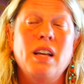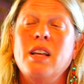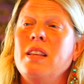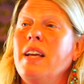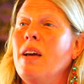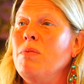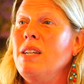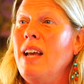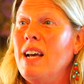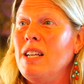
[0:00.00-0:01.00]
The
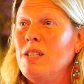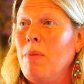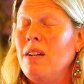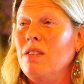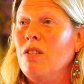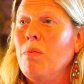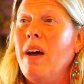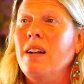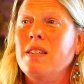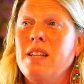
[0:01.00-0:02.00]
empty aspect of the
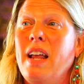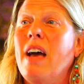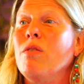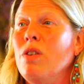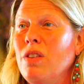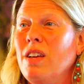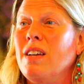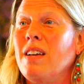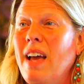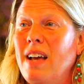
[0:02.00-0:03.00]
mind is that
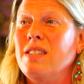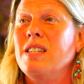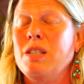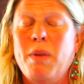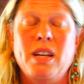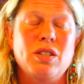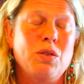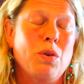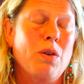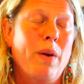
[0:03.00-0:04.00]
everything has the space
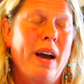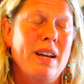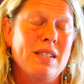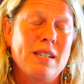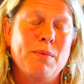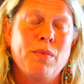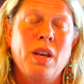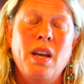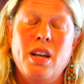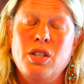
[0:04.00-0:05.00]
to arise.
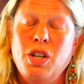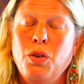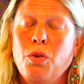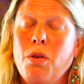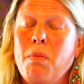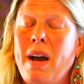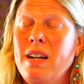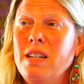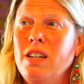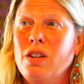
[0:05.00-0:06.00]
And so you're
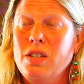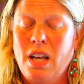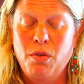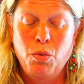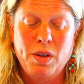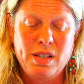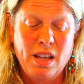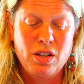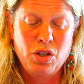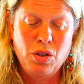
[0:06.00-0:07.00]
reminding yourself when we say
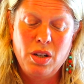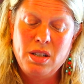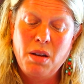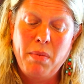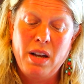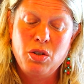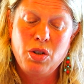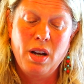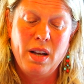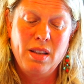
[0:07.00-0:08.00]
the Shunyata
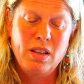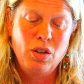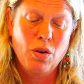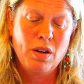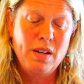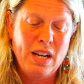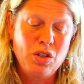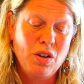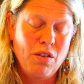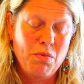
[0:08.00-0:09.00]
mantra that your
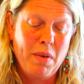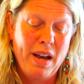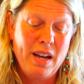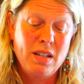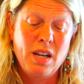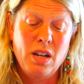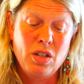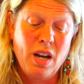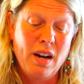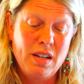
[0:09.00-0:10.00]
nature of mind and
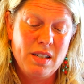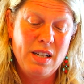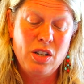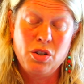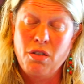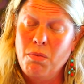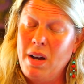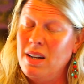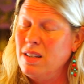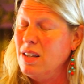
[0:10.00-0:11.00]
Tara's nature of
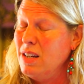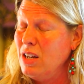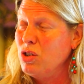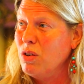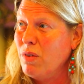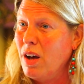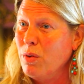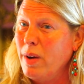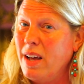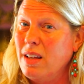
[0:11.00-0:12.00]
mind and the nature of all
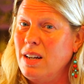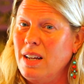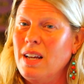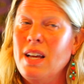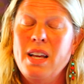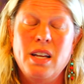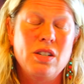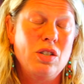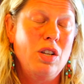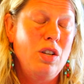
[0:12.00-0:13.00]
reality
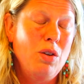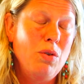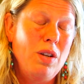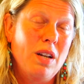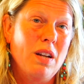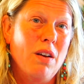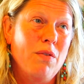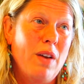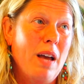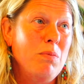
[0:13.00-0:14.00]
is the union of
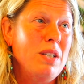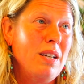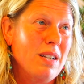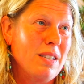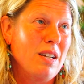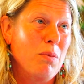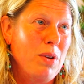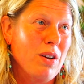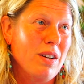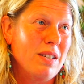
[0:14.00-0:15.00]
emptiness and
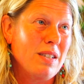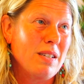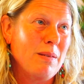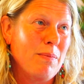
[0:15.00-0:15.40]
appearance,